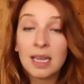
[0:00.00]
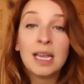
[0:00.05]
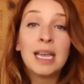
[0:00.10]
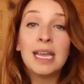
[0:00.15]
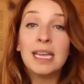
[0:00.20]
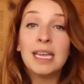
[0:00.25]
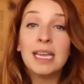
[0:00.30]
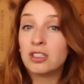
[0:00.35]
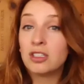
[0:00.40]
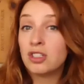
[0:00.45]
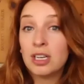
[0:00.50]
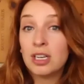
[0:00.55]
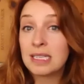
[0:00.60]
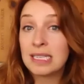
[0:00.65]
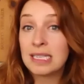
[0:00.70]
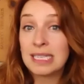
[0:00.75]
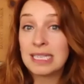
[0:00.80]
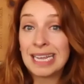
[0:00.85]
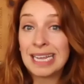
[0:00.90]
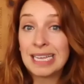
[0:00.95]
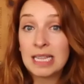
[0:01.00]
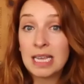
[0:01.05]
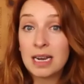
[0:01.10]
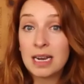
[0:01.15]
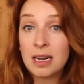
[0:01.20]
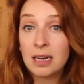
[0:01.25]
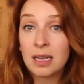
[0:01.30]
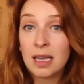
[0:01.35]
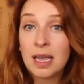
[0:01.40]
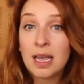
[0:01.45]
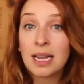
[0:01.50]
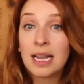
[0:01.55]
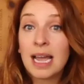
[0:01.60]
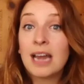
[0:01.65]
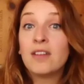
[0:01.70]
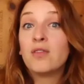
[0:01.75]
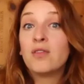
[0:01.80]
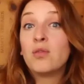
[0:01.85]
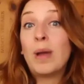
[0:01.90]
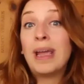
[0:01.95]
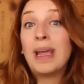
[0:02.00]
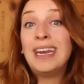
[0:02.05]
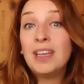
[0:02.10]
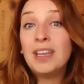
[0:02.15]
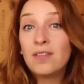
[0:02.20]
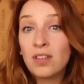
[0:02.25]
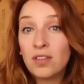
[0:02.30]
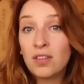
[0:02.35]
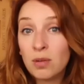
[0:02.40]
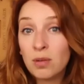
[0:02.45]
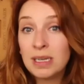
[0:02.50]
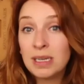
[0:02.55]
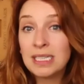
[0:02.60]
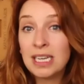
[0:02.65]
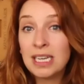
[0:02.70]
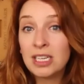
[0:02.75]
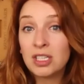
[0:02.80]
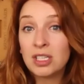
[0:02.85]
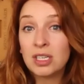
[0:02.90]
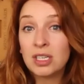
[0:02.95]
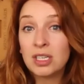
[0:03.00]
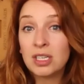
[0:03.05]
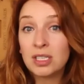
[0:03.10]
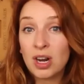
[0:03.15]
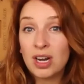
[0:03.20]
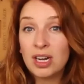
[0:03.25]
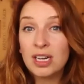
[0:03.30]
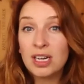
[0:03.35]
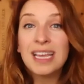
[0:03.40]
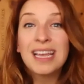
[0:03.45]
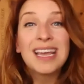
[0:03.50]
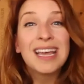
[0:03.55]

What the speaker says: is just sitting there, kind of waiting for fermentation to start,